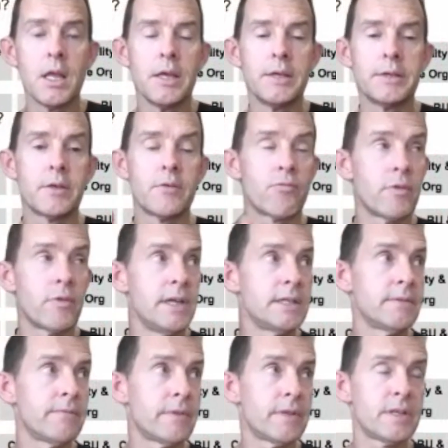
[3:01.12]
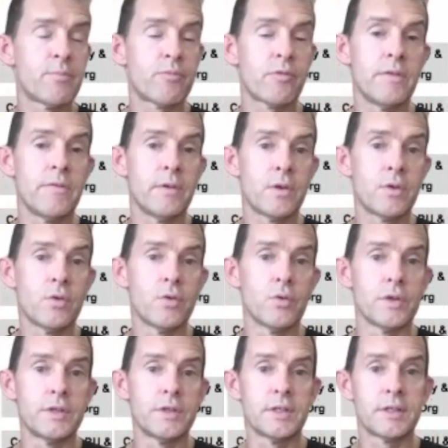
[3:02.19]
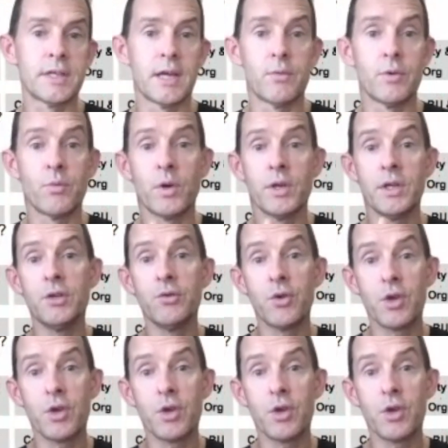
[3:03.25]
So the reason for this briefing call is to say, well, when you